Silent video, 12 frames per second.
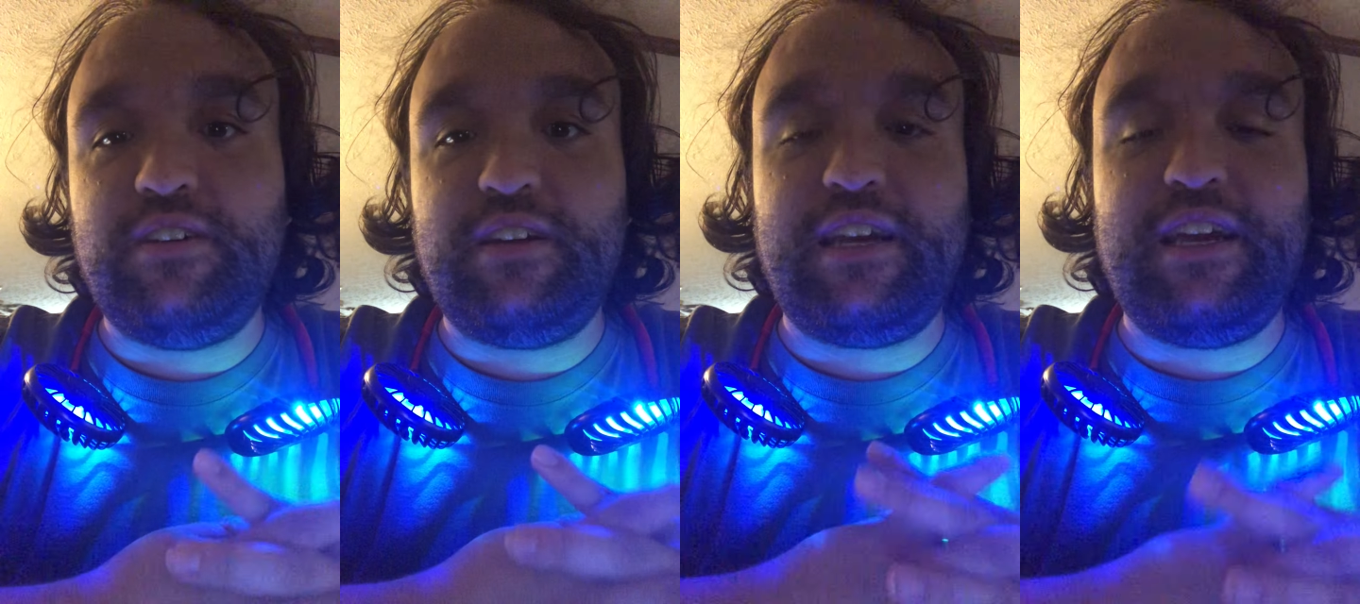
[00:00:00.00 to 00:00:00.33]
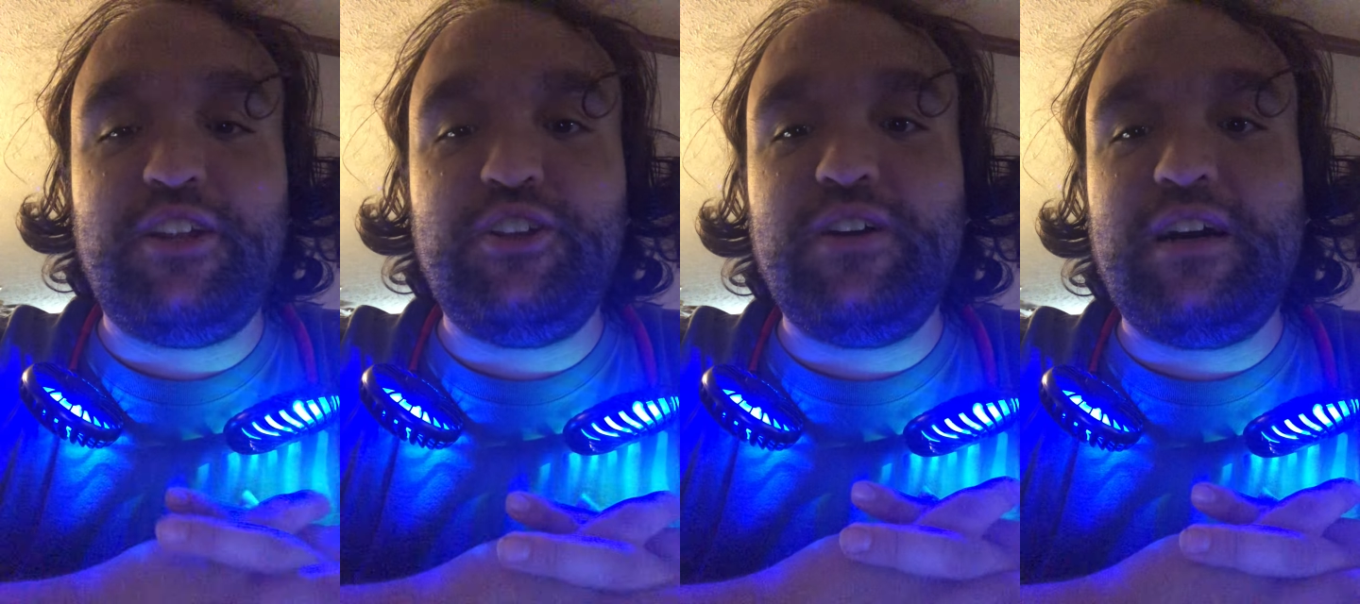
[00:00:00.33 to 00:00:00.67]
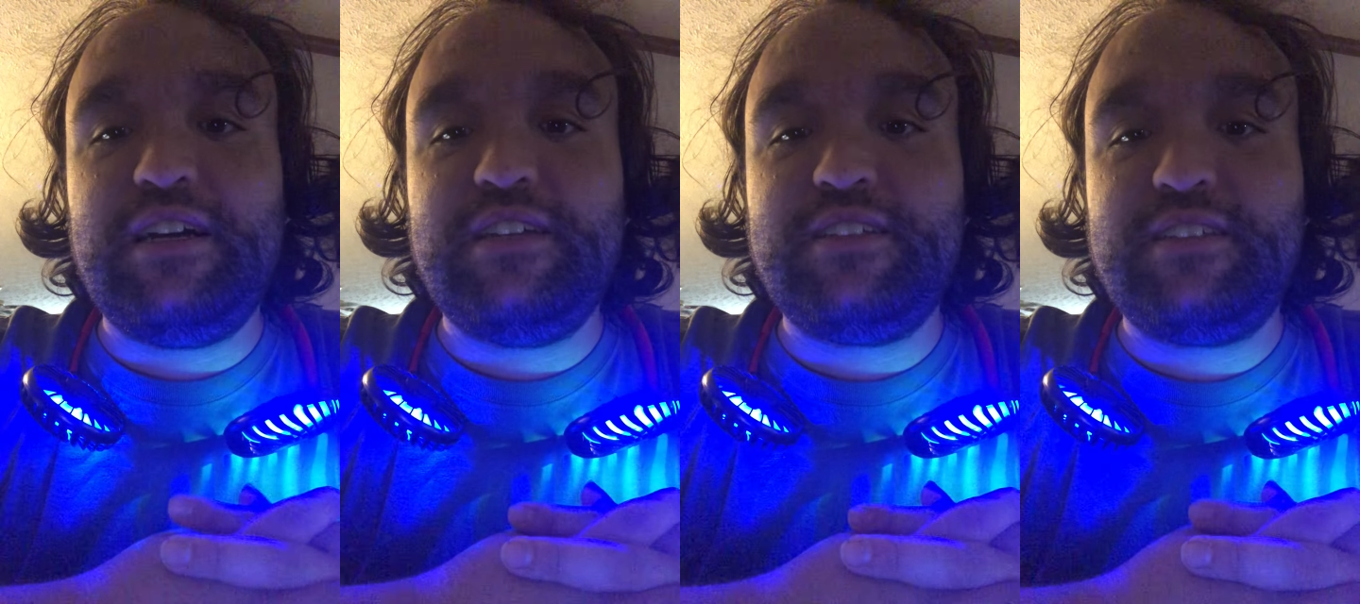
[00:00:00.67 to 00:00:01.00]
Again, you
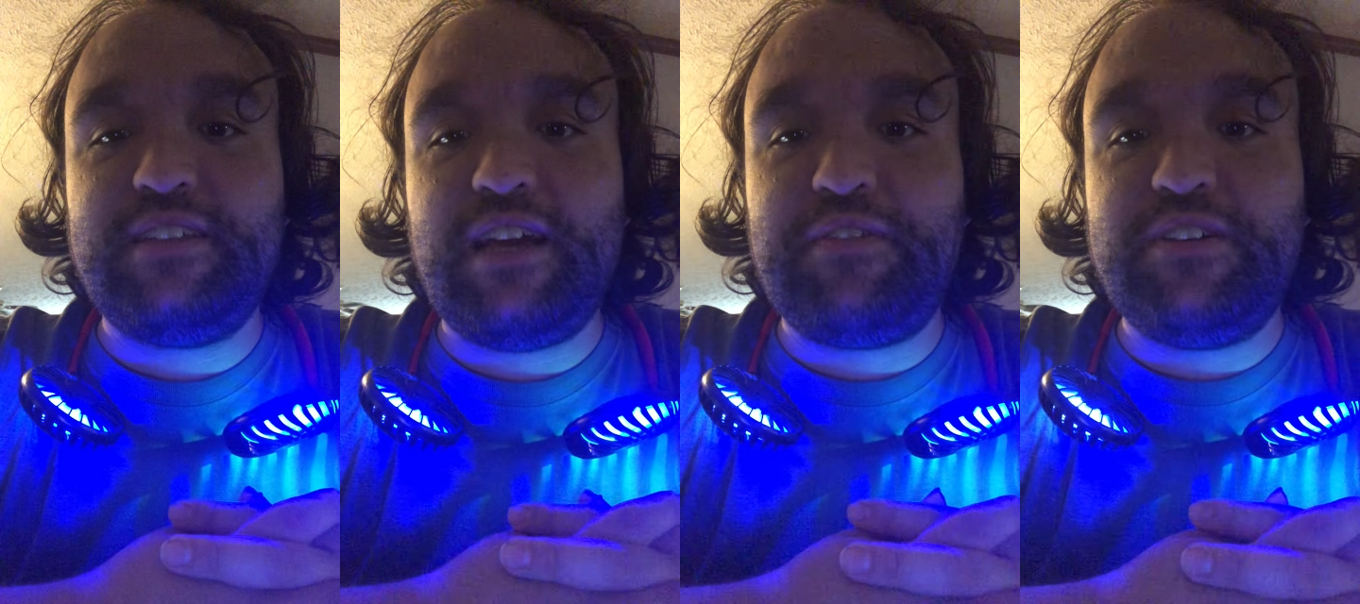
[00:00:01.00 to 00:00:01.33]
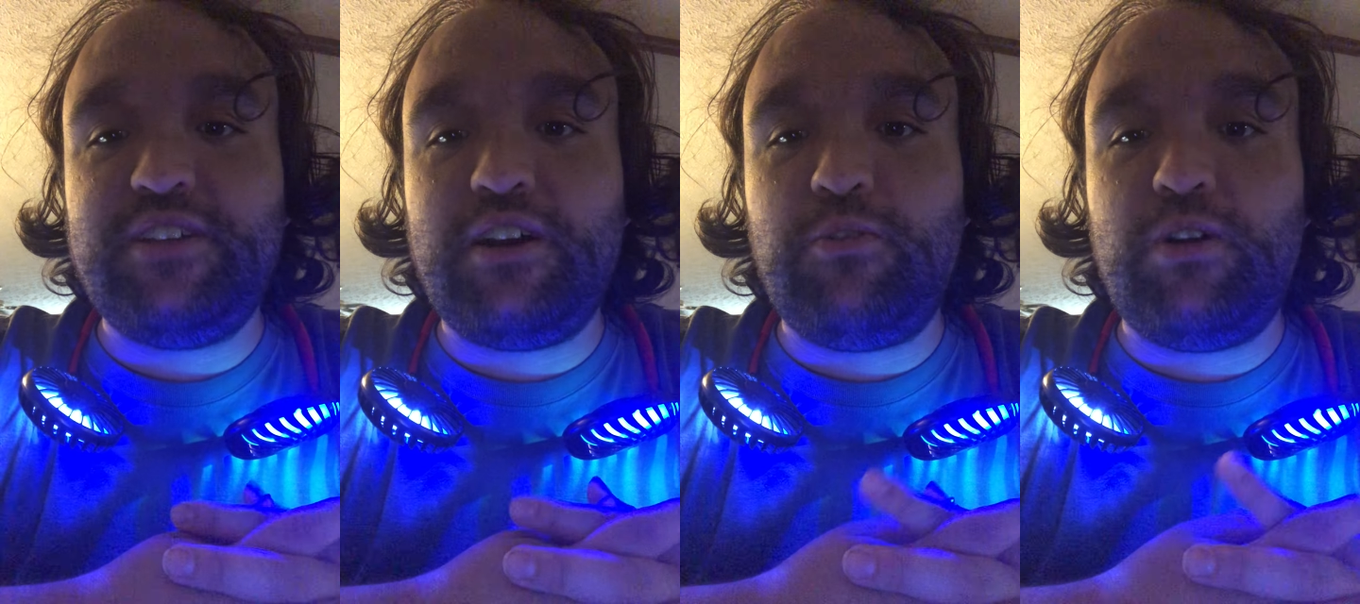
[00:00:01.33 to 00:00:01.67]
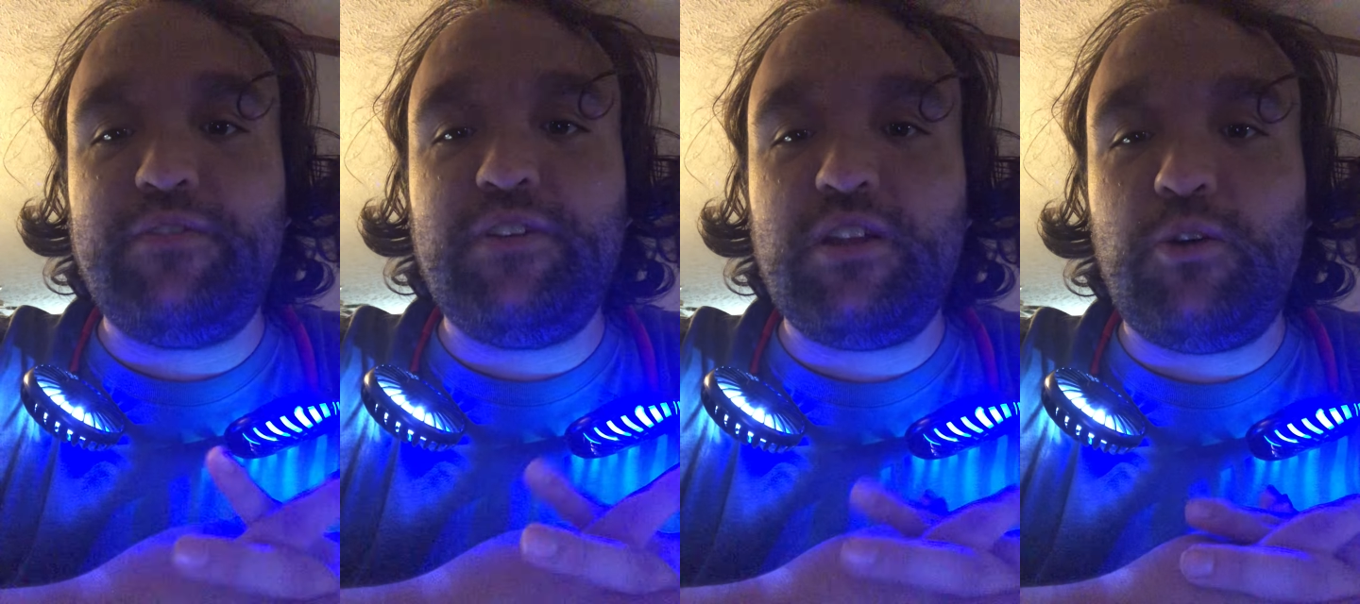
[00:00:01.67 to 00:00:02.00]
guys, every single
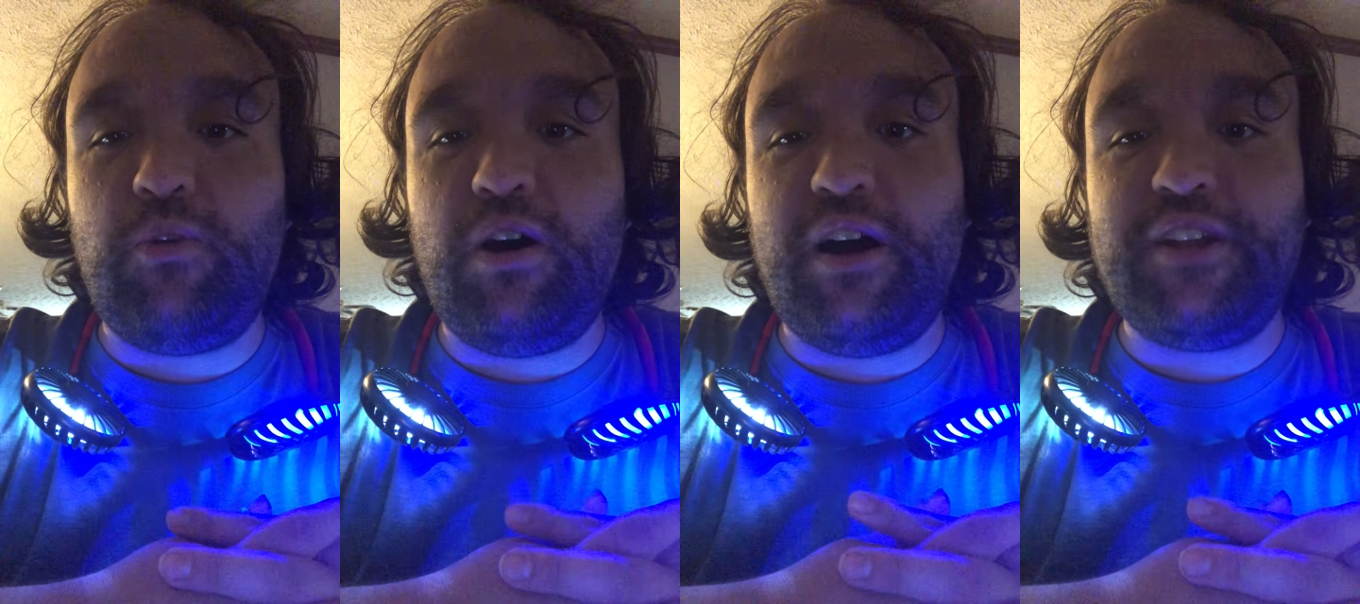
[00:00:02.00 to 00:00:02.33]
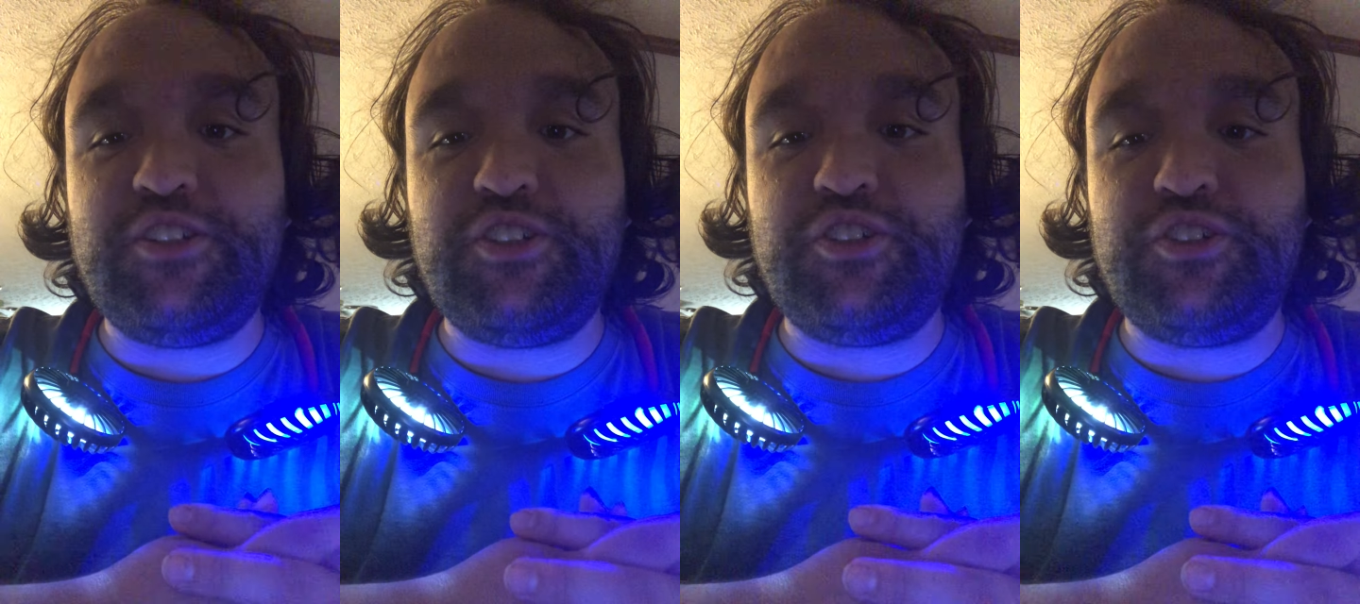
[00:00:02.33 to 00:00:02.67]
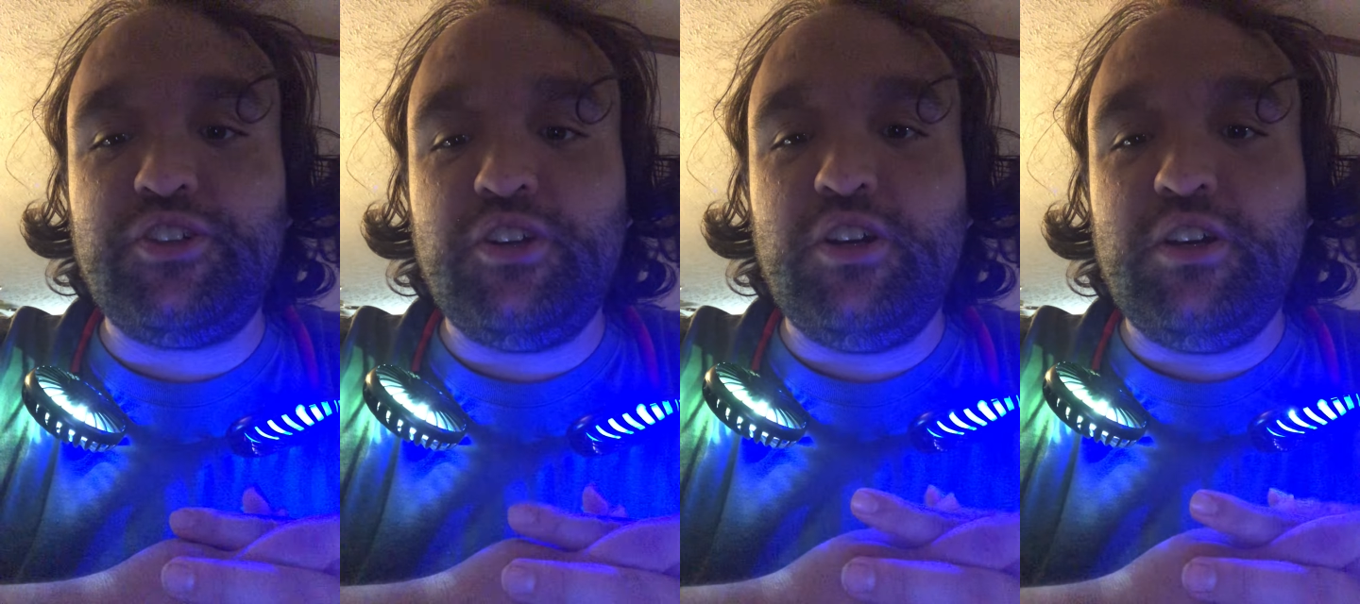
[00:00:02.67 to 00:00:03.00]
one of you that watch,